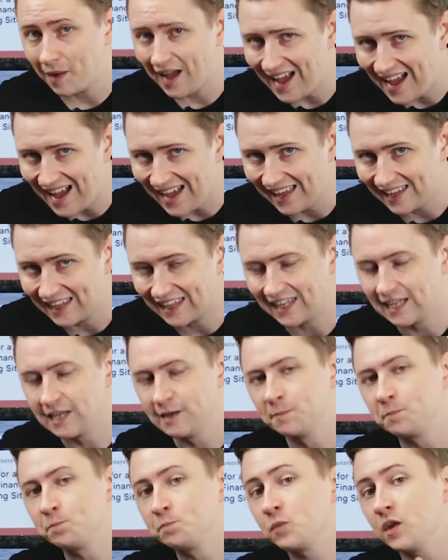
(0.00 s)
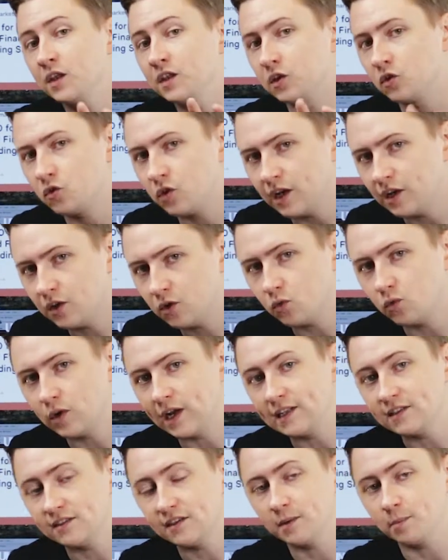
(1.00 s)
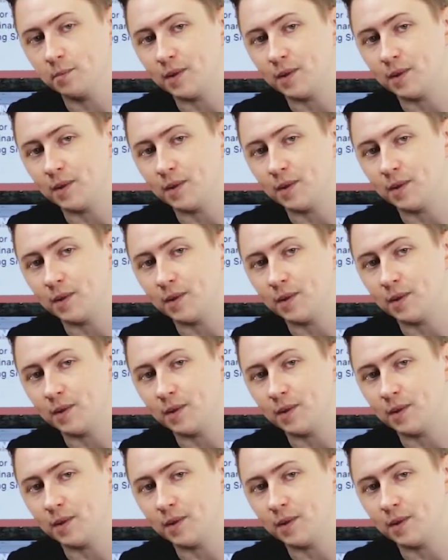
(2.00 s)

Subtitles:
path. The critical rendering